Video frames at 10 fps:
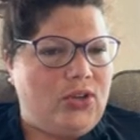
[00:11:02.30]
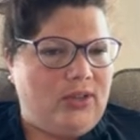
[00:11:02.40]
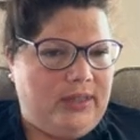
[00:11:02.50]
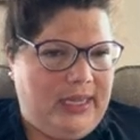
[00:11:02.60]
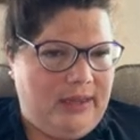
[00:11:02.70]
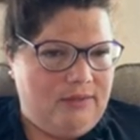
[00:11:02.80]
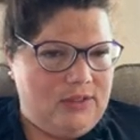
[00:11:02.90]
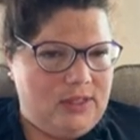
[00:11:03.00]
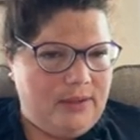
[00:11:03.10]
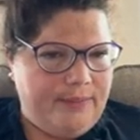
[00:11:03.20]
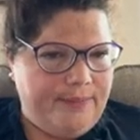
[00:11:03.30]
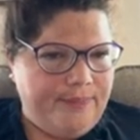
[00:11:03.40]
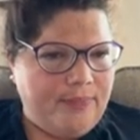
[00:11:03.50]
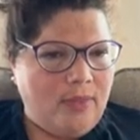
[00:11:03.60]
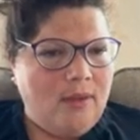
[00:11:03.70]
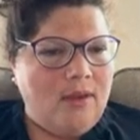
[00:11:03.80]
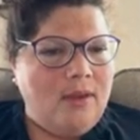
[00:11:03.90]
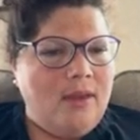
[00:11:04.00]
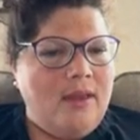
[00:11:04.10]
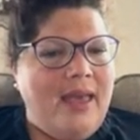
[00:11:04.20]
their leaves.
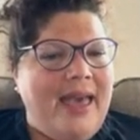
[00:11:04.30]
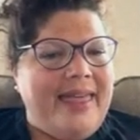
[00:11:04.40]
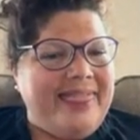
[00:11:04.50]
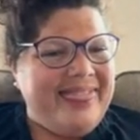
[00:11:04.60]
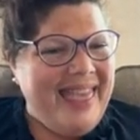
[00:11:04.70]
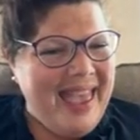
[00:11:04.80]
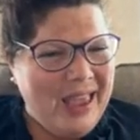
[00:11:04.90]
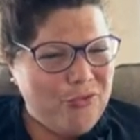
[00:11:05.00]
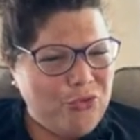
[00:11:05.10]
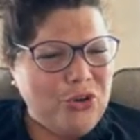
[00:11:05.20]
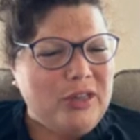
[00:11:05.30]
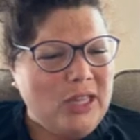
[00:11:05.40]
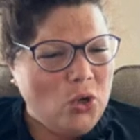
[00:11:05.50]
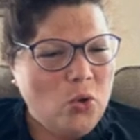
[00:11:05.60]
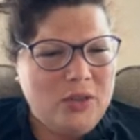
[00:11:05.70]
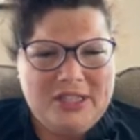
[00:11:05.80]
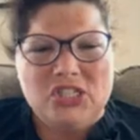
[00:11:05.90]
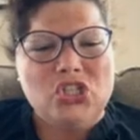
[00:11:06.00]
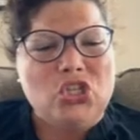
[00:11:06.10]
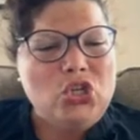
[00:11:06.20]
And then, really cool, this
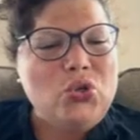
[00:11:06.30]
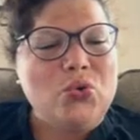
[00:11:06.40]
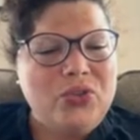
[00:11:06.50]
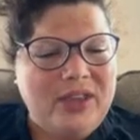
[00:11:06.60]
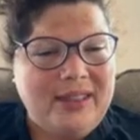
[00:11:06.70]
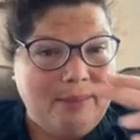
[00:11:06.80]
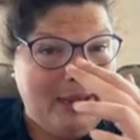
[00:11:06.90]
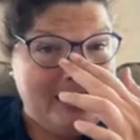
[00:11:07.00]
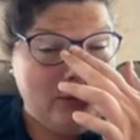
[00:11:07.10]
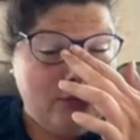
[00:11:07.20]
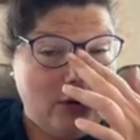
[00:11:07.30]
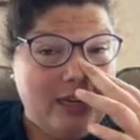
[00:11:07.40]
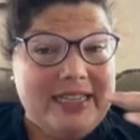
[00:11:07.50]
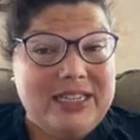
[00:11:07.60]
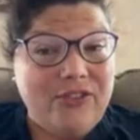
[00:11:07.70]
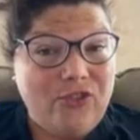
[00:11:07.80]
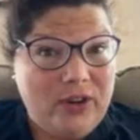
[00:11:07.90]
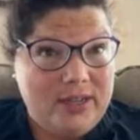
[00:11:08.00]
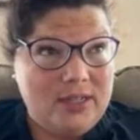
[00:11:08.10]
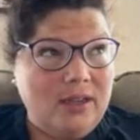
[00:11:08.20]
is the new thing that makes it very
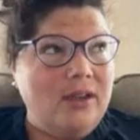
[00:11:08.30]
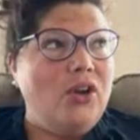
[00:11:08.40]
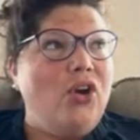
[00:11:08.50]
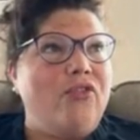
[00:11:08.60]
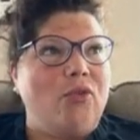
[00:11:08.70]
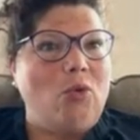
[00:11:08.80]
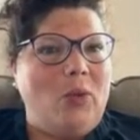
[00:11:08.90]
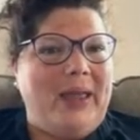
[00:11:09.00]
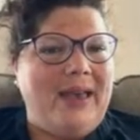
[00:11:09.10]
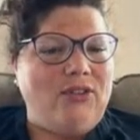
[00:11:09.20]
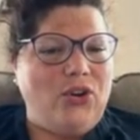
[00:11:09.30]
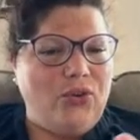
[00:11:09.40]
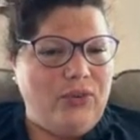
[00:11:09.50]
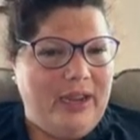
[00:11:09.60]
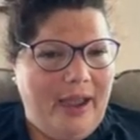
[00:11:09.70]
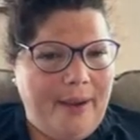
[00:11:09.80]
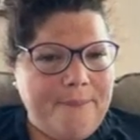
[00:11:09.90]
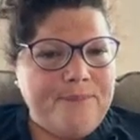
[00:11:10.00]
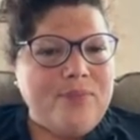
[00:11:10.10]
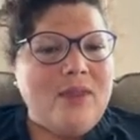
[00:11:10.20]
different from what we have in Korea,
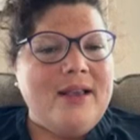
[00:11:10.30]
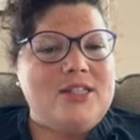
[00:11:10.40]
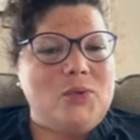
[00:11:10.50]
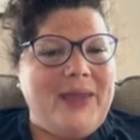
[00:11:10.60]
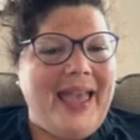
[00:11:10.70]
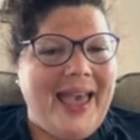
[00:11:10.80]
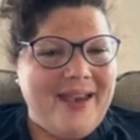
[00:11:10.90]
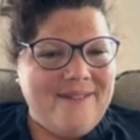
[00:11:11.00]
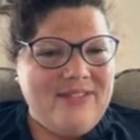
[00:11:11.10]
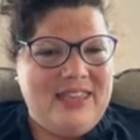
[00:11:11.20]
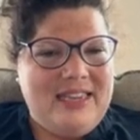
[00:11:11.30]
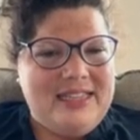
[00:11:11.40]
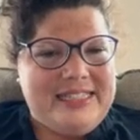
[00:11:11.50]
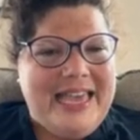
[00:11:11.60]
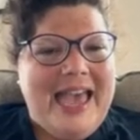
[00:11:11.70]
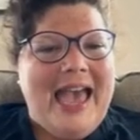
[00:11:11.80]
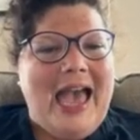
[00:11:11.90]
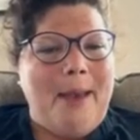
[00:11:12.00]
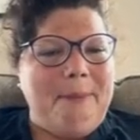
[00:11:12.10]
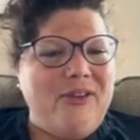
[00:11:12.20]
is we have these
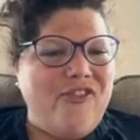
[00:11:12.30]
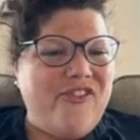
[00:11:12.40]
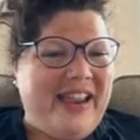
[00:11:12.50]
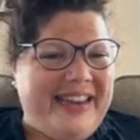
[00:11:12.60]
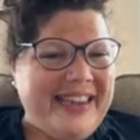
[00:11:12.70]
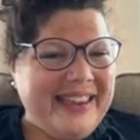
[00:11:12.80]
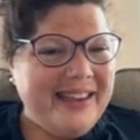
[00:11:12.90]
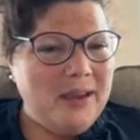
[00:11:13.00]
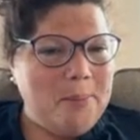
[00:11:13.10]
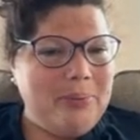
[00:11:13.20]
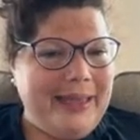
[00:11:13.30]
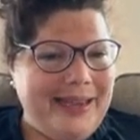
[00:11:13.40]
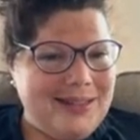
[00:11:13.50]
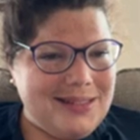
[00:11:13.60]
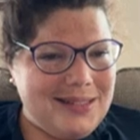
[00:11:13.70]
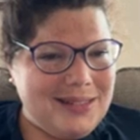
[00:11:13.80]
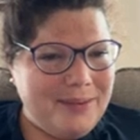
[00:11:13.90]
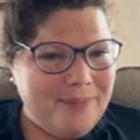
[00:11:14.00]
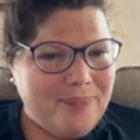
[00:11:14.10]
epiphytic plants.